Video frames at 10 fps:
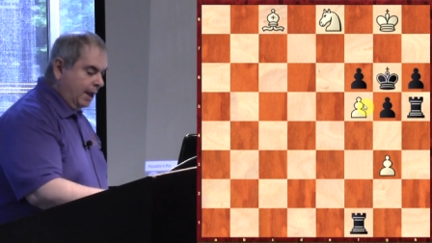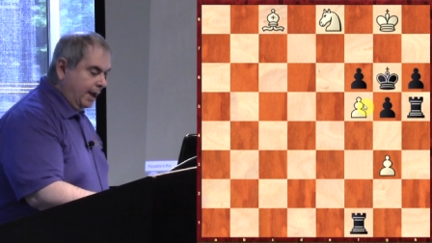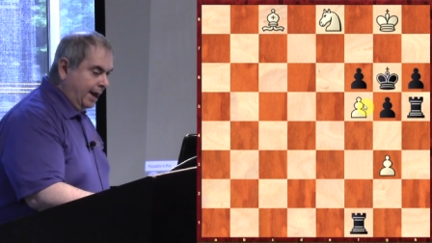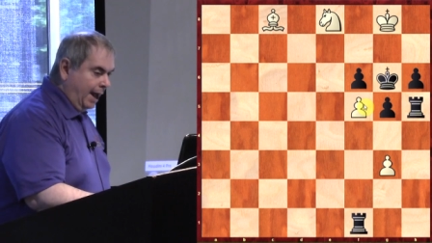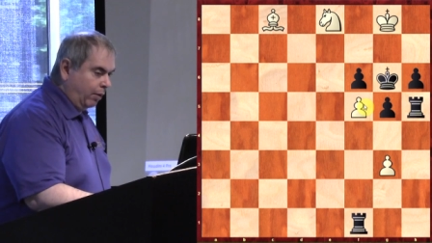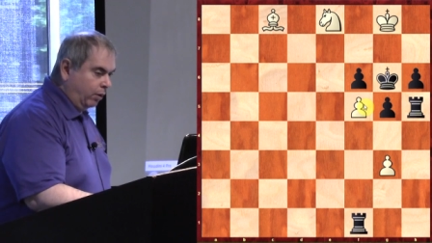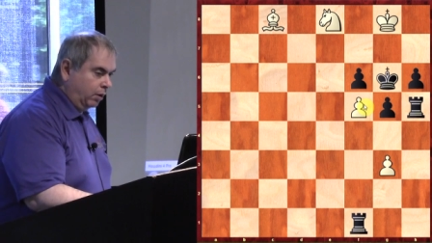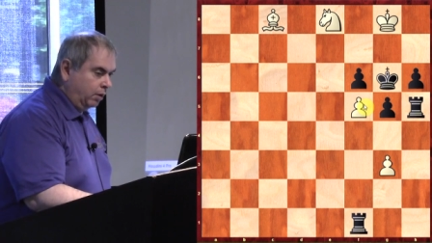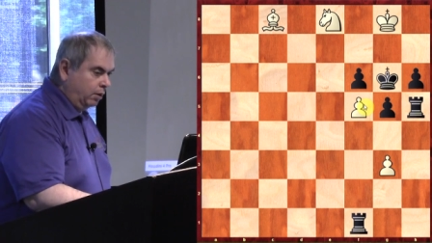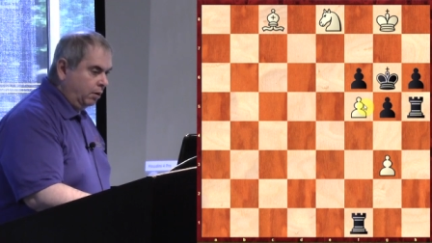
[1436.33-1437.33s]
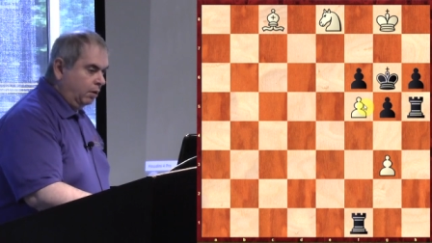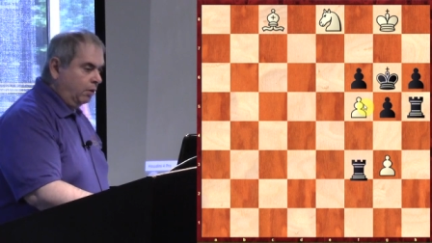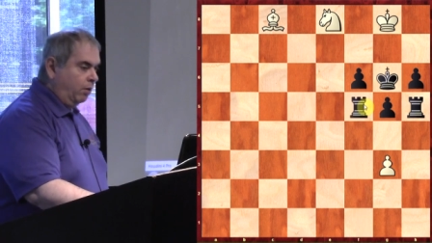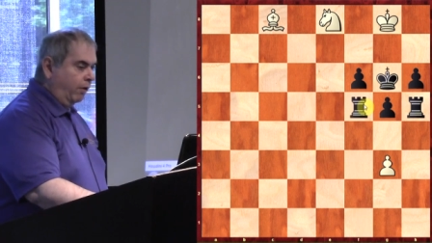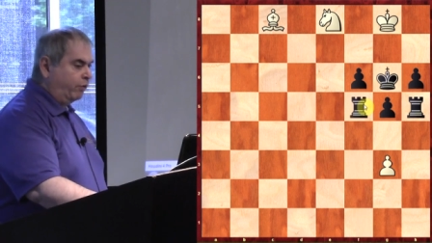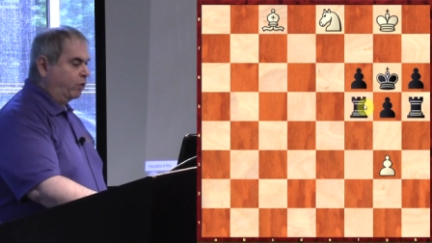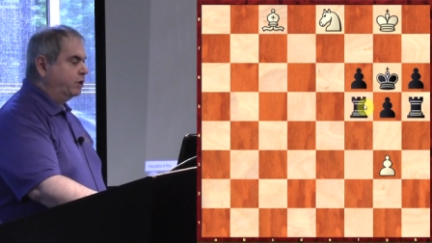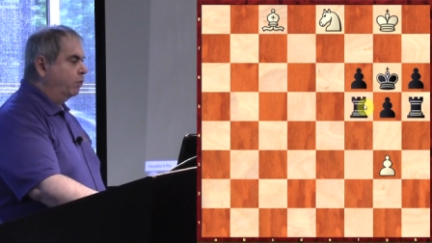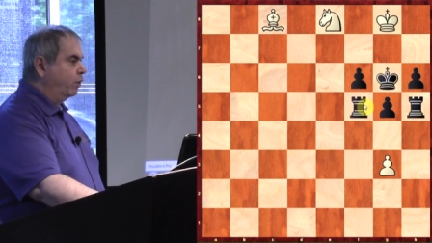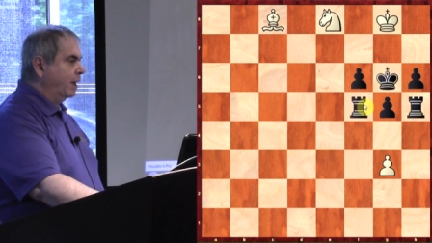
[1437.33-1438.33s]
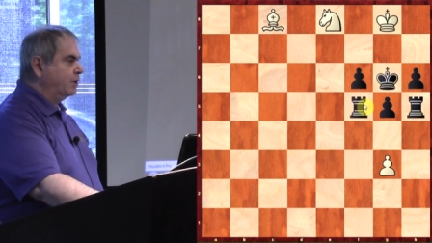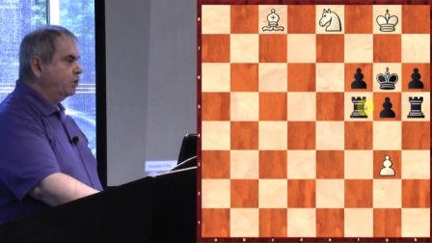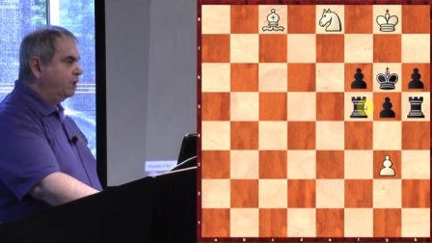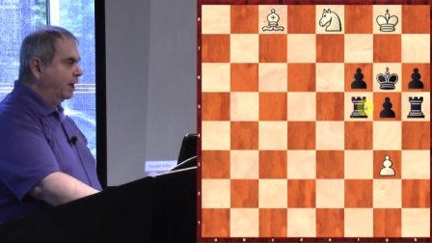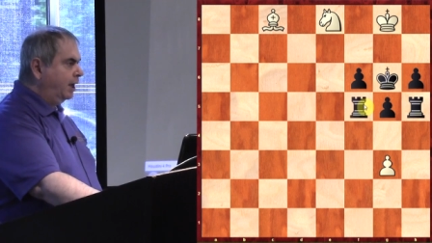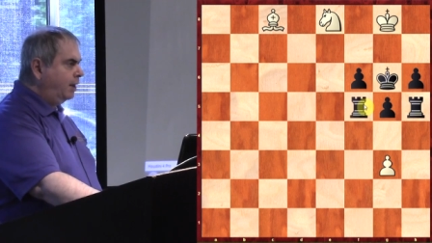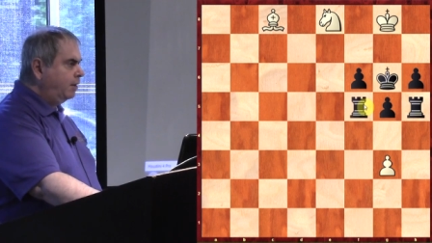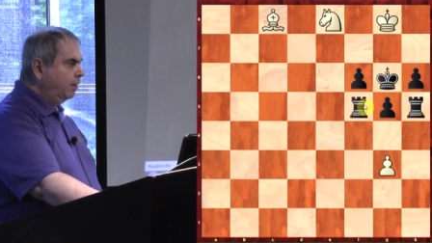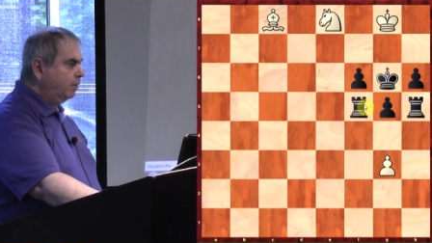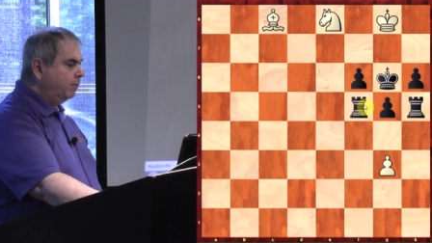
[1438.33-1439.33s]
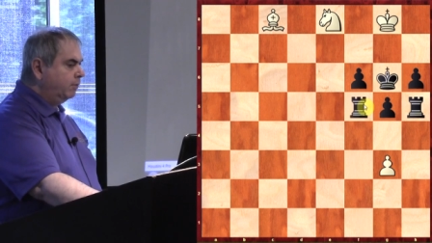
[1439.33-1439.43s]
And now, of course the rook has to take it.